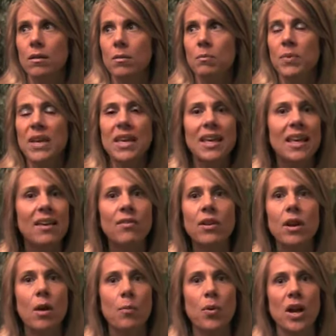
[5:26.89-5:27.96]
being given
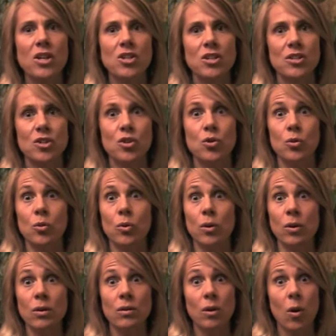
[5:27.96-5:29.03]
a precious
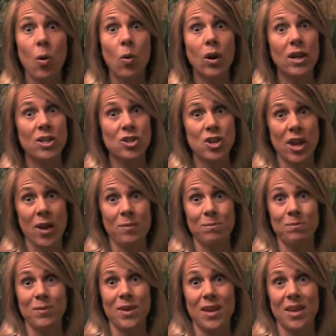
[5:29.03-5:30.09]
jewel or a
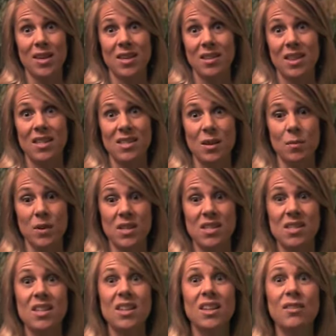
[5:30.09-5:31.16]
gem that somebody's
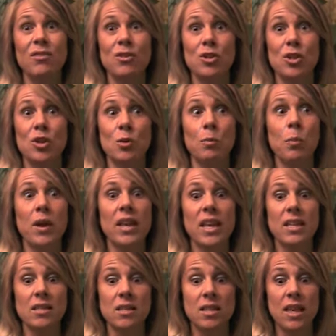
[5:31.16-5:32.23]
delivered to you, but
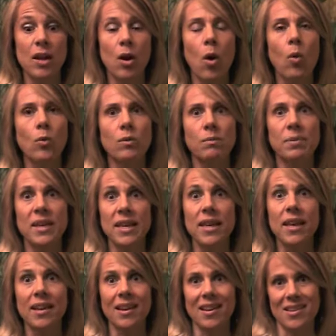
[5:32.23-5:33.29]
it's their own
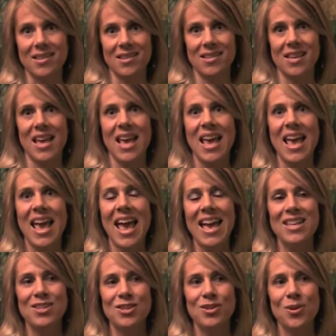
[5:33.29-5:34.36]
beingness.
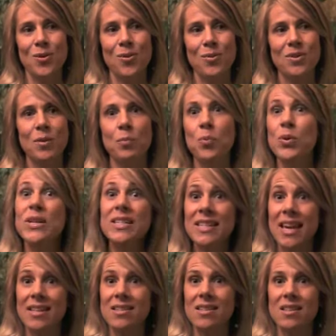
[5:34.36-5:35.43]
And so the
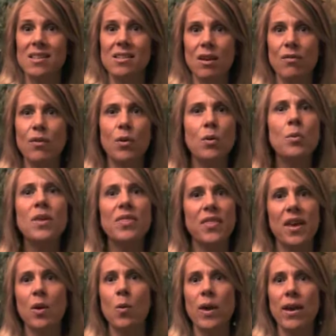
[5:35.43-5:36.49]
pretenses of who we
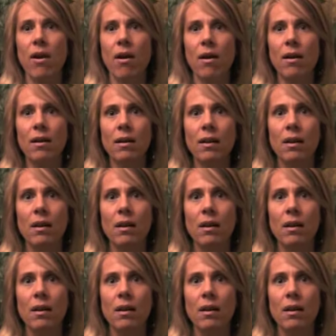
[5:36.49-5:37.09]
think we are,